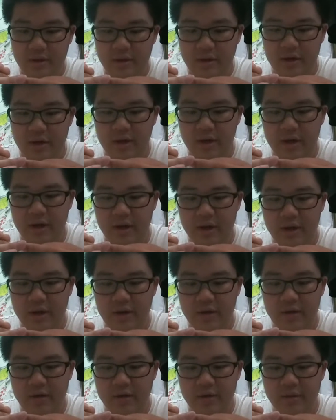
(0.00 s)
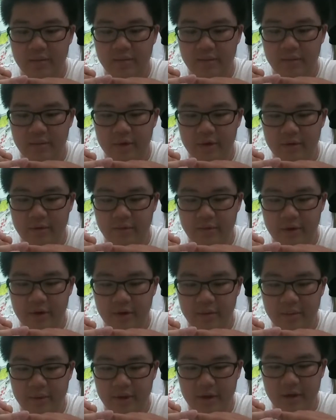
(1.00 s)
Wait
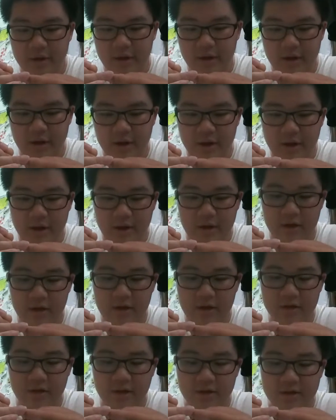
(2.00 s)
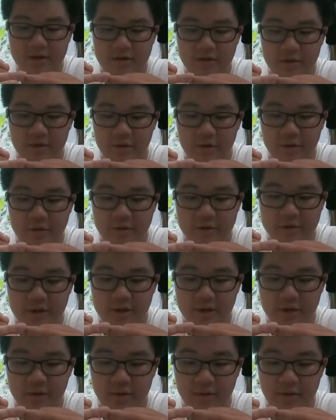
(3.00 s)
a minute. I need to concentrate here for a second.